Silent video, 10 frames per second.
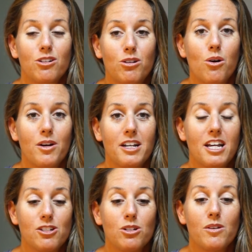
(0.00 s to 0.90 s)
going
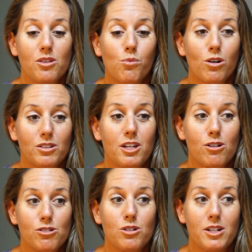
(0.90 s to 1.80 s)
and doing the work that
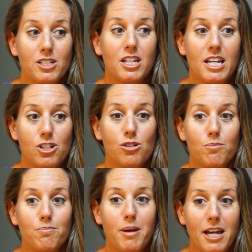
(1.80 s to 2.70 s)
you're doing to get your
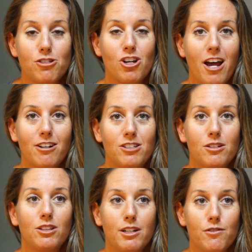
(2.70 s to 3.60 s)
paycheck, to
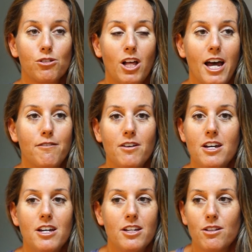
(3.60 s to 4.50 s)
live your life,
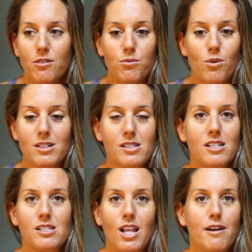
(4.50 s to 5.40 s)
what's
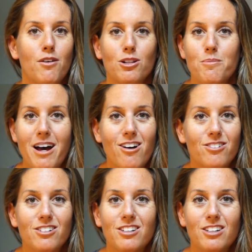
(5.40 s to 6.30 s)
this life all
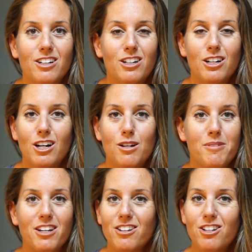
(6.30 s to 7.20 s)
about? I
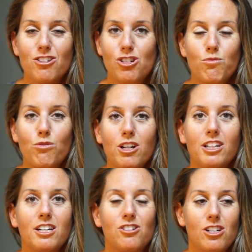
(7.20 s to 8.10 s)
mean, you should
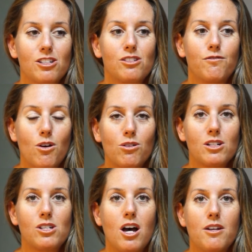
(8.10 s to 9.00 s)
really just
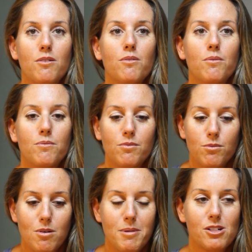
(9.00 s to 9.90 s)
focus on
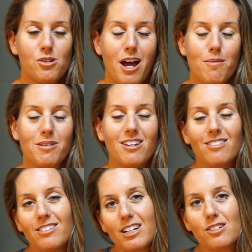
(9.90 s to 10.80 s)
what makes you happy.
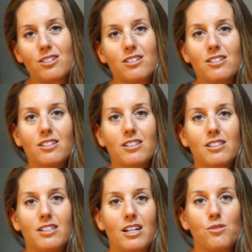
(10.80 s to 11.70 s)

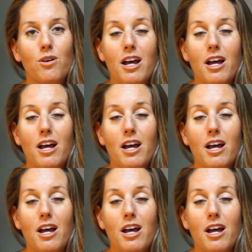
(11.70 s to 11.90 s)
That's what I